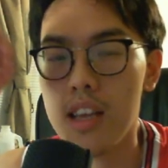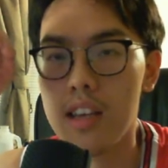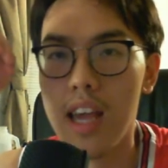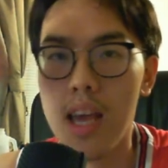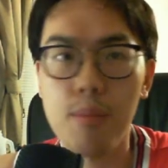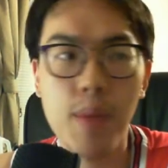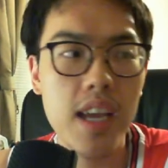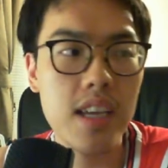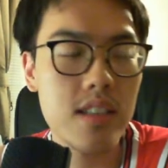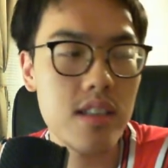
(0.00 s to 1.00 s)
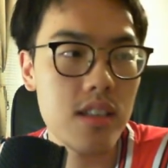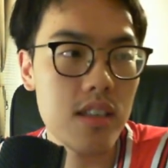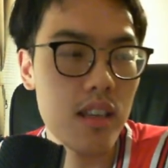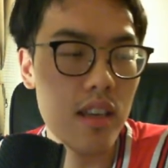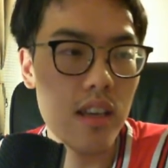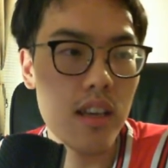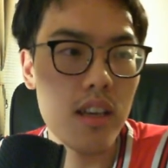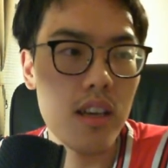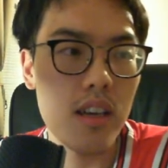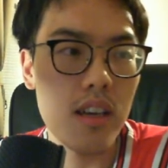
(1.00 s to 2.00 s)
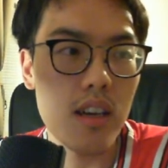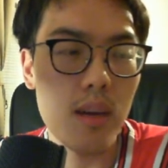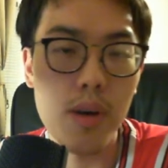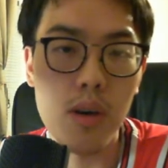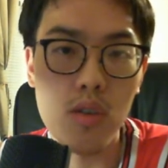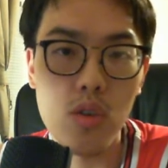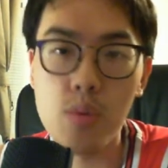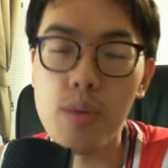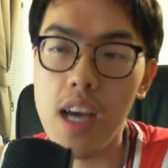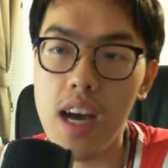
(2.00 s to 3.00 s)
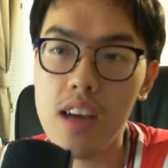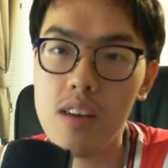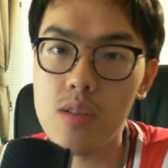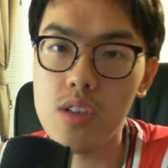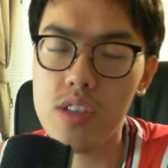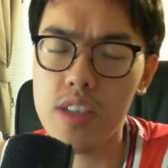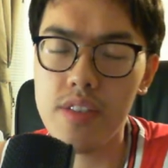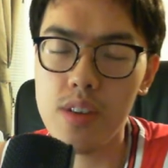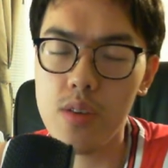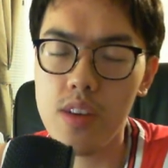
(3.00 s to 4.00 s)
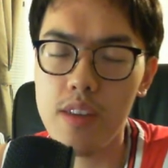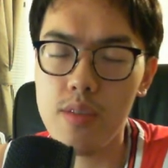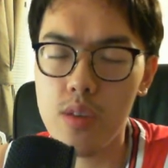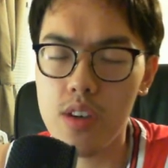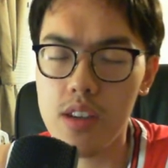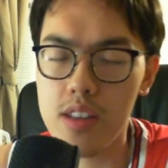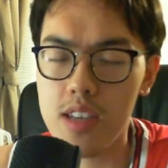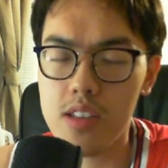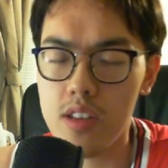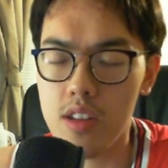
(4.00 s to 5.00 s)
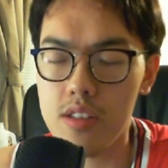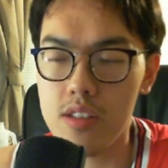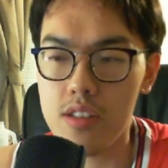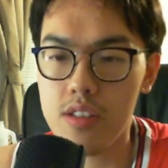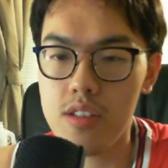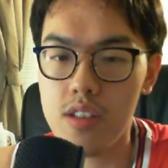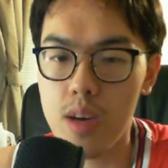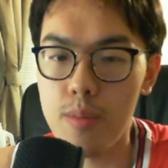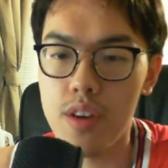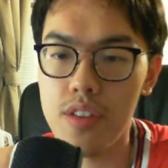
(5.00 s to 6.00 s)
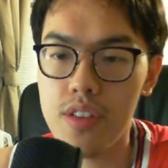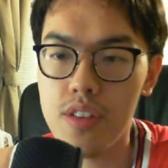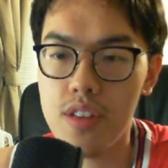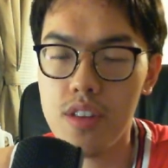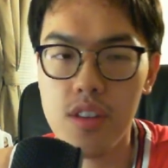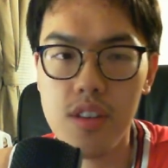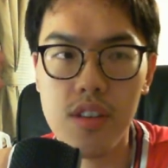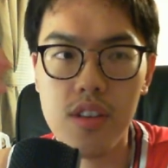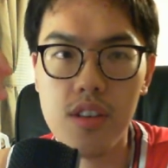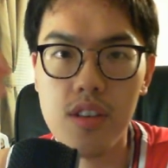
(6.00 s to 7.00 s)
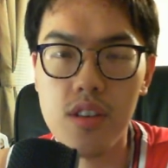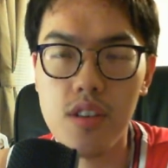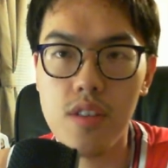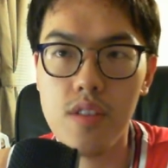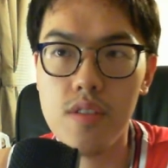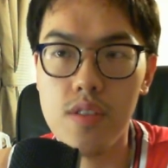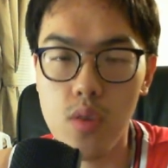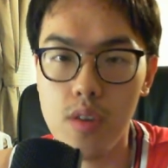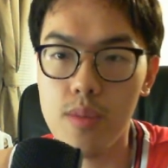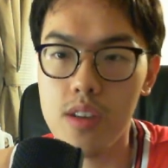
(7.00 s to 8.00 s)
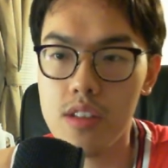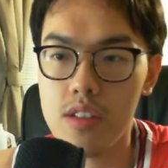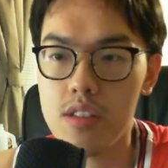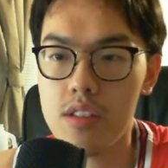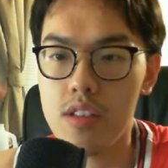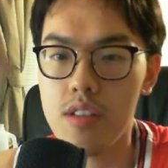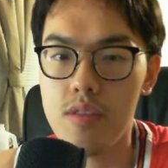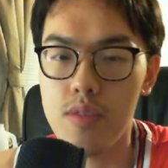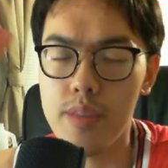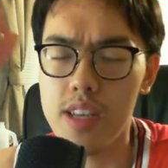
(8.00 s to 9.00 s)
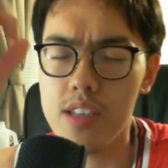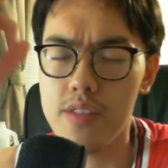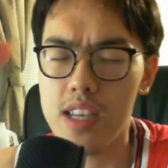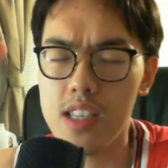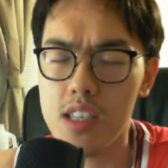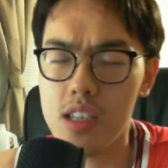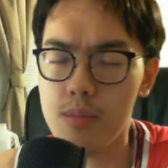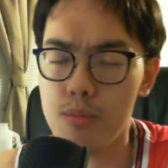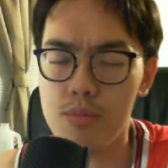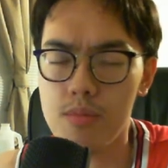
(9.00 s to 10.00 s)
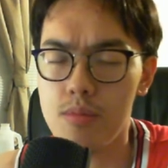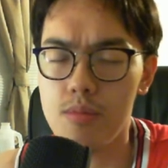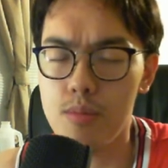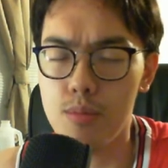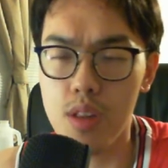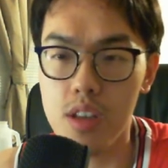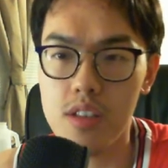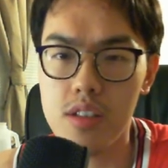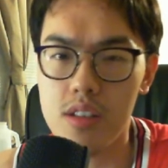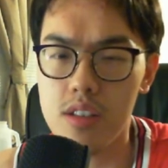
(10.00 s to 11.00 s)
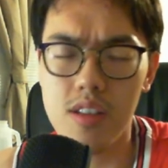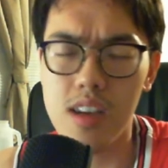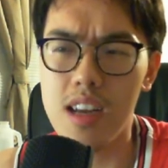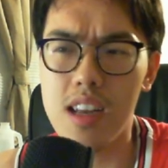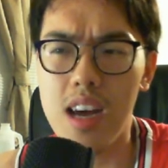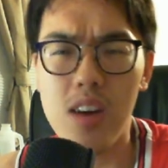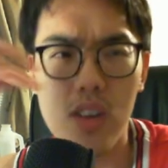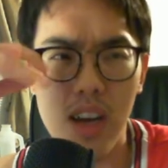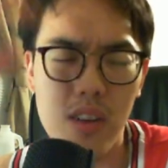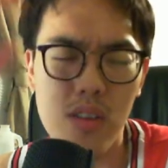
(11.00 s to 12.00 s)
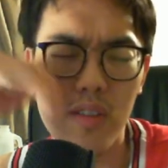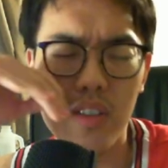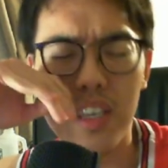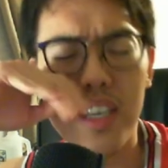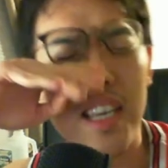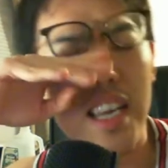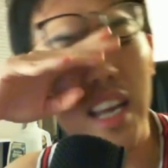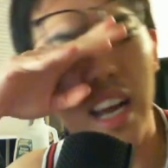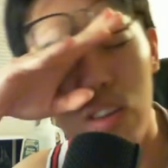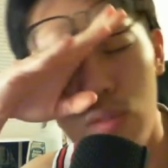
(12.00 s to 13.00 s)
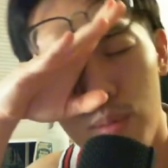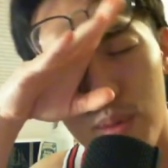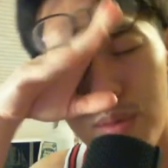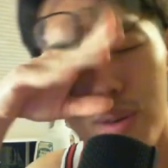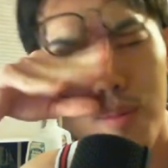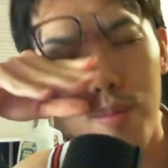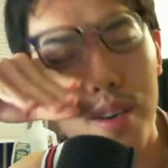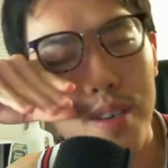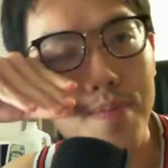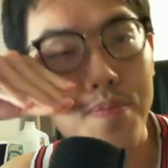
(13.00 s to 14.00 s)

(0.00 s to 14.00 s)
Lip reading: campaigns about UBI, which is giving everyone $1,000 a month, for 12 months from the age of 18 plus to, I don't know if there's an end date, I don't remember, but